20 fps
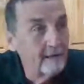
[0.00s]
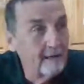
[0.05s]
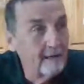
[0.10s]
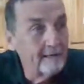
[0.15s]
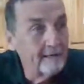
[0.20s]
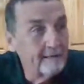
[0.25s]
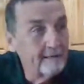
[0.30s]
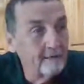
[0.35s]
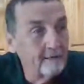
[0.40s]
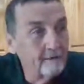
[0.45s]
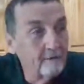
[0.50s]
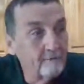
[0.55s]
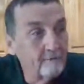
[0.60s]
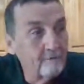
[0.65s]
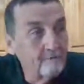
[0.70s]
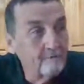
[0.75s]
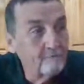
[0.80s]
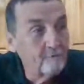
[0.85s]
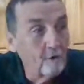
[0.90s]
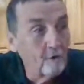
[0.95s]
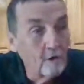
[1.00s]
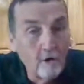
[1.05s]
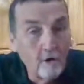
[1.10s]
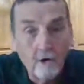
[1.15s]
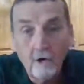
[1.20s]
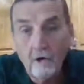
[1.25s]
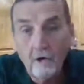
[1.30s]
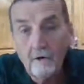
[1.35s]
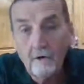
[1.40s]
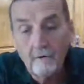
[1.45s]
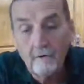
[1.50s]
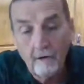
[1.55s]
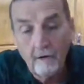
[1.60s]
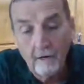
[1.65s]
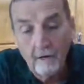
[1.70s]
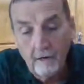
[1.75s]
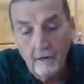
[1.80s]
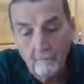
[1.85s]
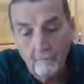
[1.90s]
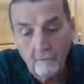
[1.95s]
And they're as far
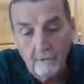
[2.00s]
uh,